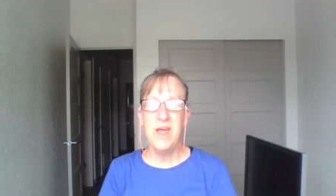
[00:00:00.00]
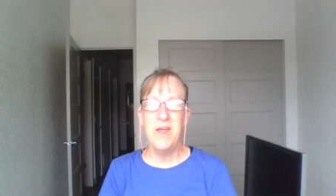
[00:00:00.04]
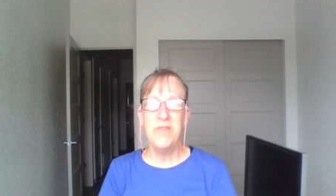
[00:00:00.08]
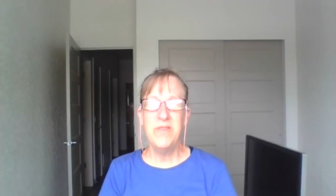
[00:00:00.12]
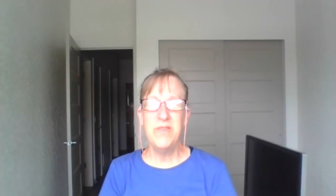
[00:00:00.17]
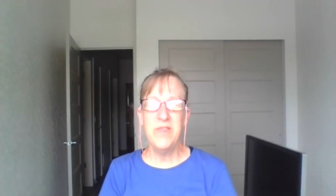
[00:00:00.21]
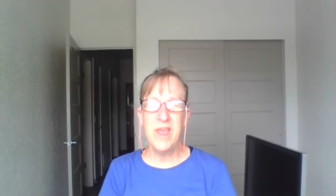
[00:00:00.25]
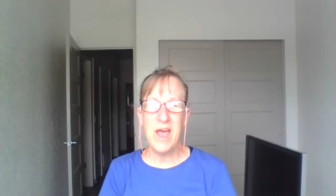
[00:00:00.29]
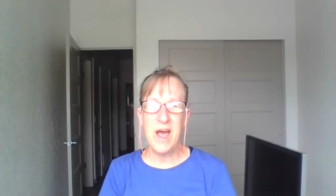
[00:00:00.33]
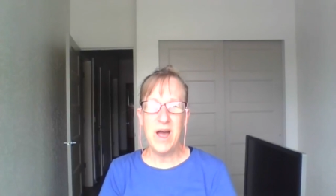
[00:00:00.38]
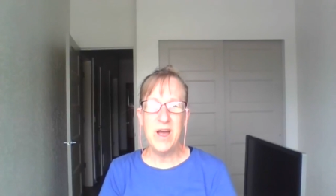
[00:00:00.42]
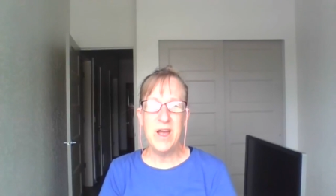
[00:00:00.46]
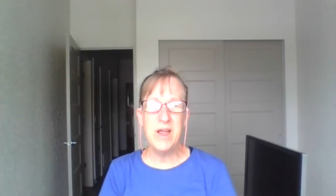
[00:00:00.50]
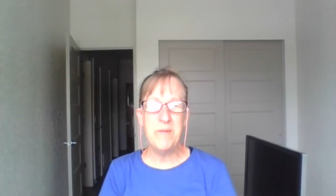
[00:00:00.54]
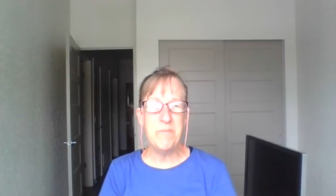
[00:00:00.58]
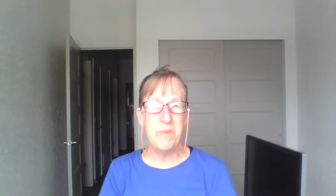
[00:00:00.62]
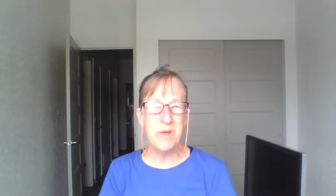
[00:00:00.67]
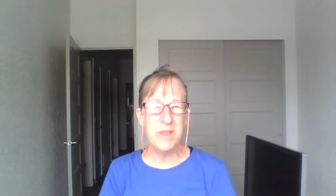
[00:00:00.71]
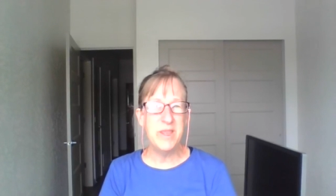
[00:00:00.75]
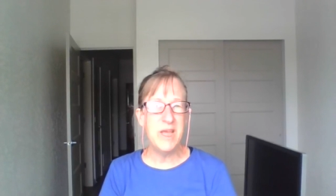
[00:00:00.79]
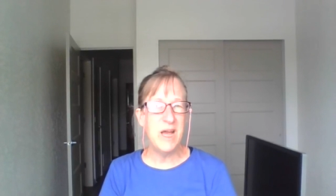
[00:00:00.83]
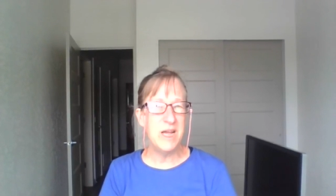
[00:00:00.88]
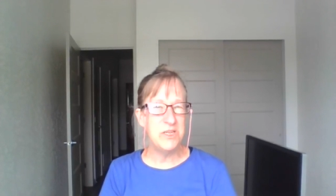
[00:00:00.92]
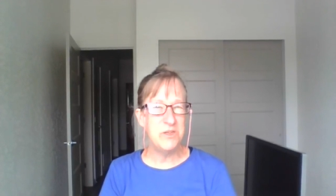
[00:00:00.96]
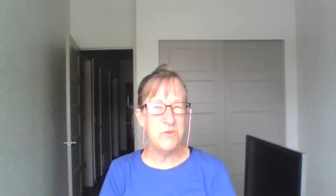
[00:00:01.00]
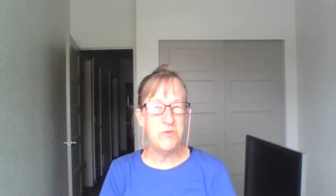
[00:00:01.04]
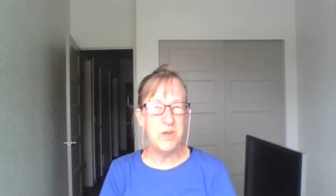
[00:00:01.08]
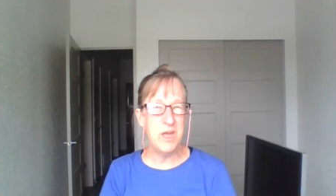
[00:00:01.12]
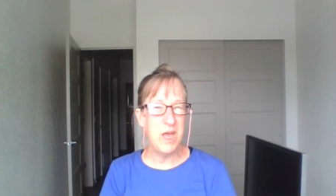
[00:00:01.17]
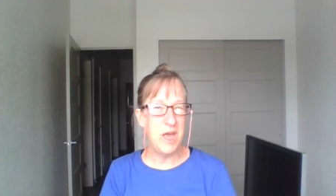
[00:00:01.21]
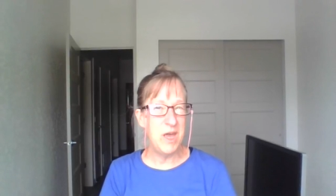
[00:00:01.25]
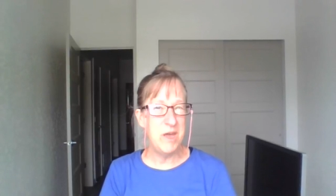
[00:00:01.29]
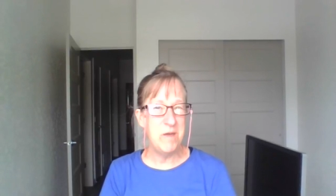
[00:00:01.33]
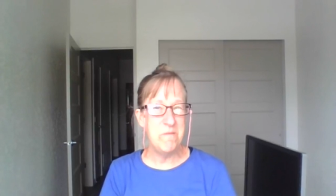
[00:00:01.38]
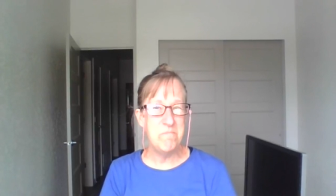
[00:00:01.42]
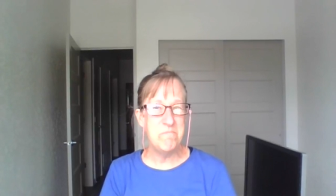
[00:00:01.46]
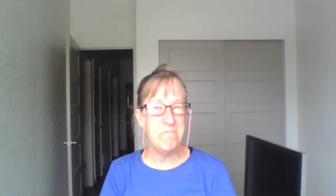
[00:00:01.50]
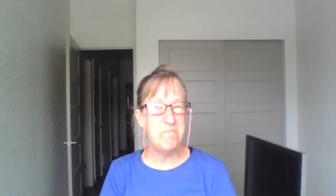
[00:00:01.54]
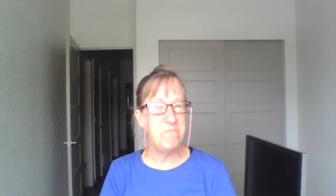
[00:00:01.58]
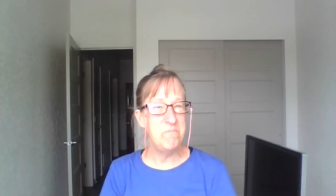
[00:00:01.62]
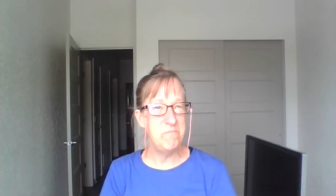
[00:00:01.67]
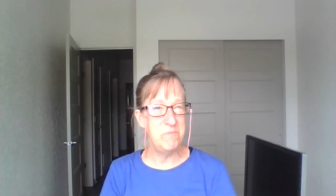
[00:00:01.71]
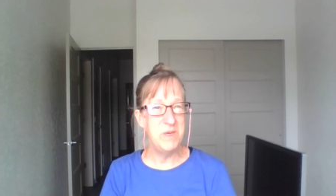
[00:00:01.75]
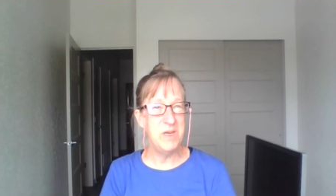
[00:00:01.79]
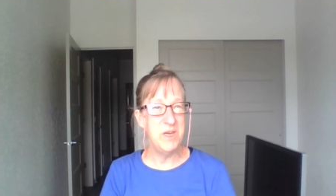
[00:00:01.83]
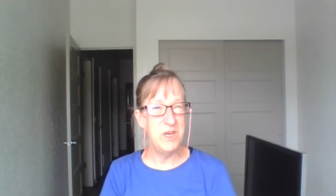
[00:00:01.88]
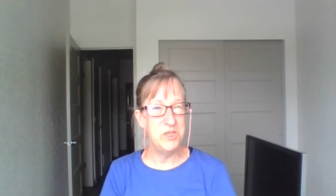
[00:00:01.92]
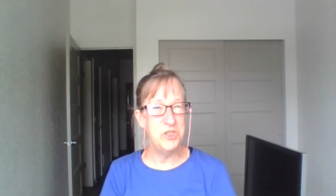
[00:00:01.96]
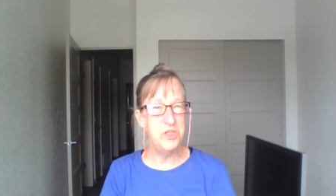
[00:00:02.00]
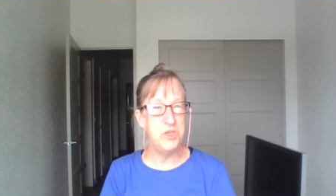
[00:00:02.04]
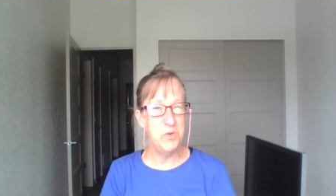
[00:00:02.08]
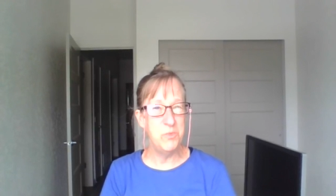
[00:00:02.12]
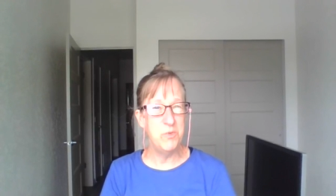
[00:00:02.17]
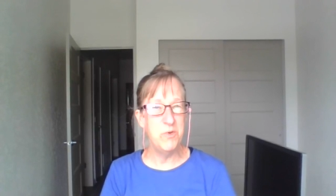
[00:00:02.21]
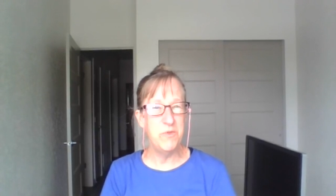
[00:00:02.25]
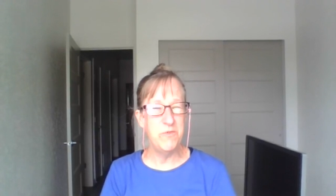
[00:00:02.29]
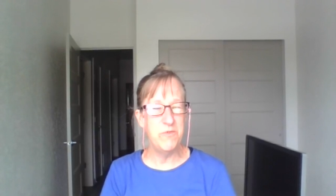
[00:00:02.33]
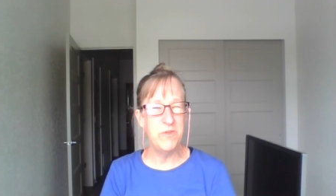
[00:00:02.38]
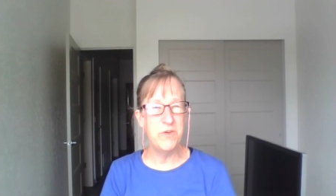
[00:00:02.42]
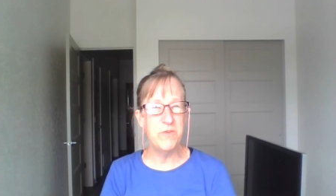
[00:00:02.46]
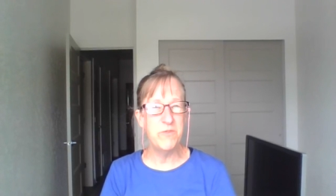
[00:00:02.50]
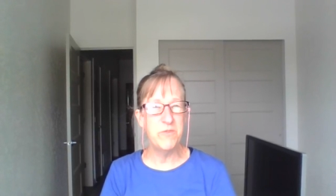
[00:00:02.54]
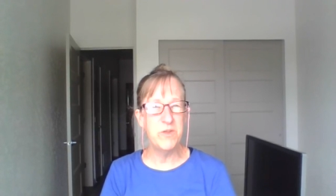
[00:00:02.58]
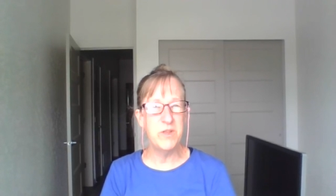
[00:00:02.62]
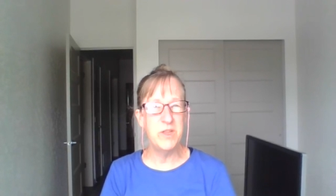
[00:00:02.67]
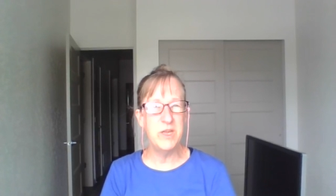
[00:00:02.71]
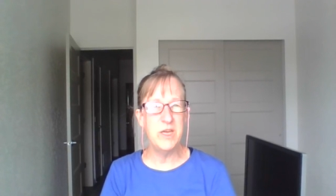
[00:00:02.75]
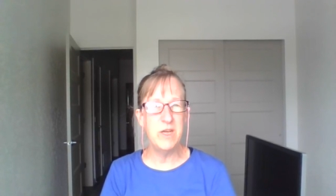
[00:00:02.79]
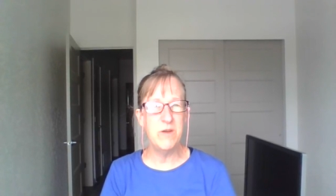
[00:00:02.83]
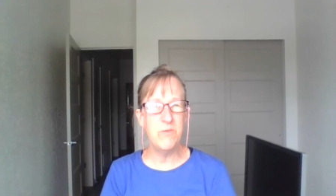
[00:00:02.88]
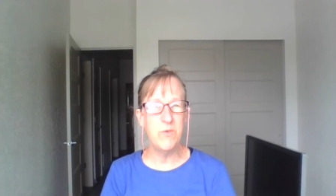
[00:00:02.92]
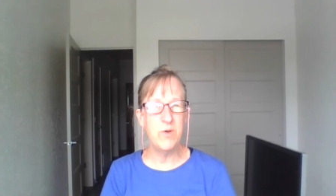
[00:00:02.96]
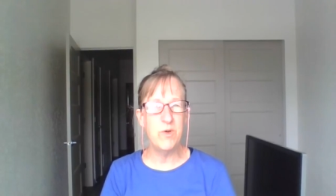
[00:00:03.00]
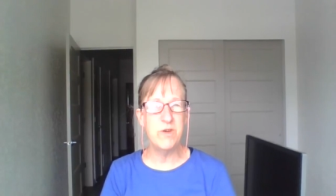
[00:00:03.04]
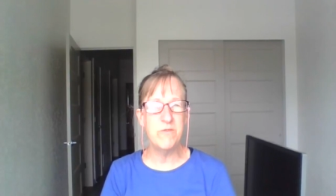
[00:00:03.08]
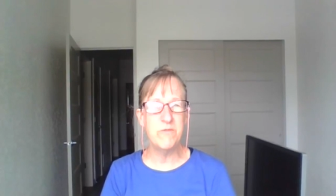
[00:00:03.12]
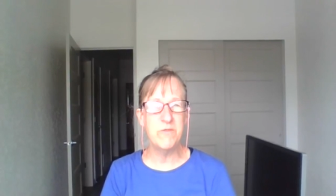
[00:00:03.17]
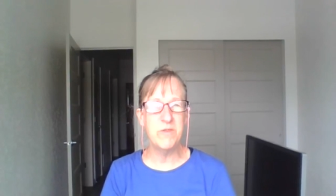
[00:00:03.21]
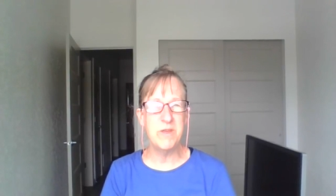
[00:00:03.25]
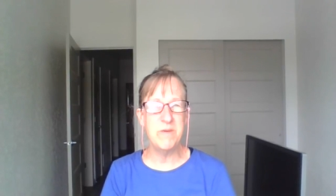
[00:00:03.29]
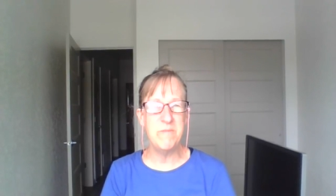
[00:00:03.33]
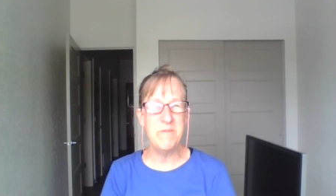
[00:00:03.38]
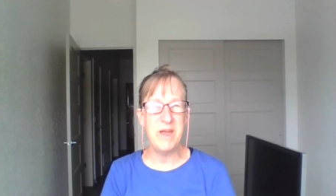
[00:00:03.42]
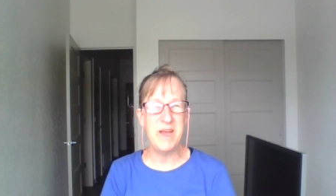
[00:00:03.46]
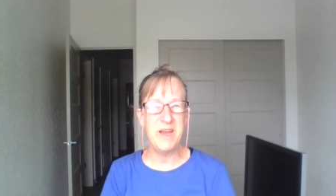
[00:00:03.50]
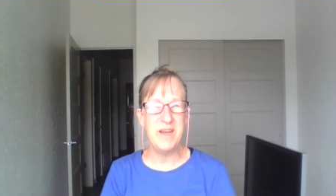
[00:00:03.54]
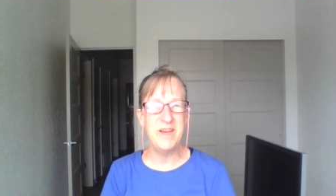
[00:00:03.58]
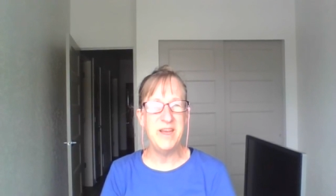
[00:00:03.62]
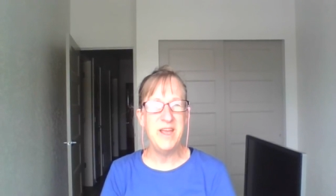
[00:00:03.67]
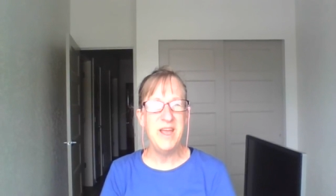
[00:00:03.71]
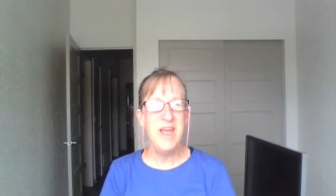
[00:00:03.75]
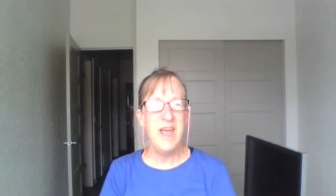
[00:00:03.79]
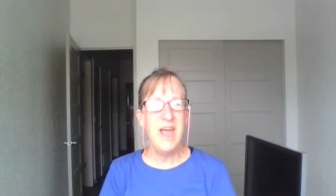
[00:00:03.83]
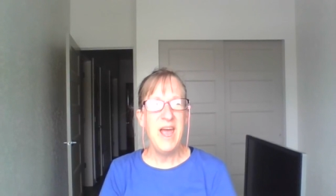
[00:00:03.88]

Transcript: That, uh, but that's okay because you were fearfully and wonderfully made.